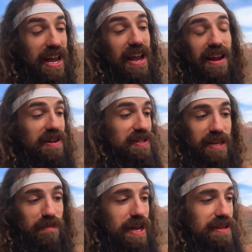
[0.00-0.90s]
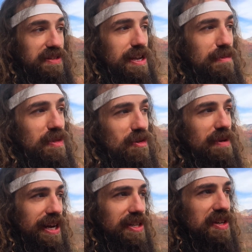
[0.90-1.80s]
And I was like, man, this is coming through
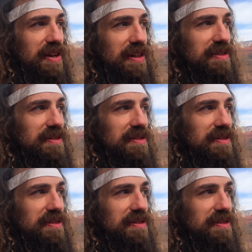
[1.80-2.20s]
me. I guess I'll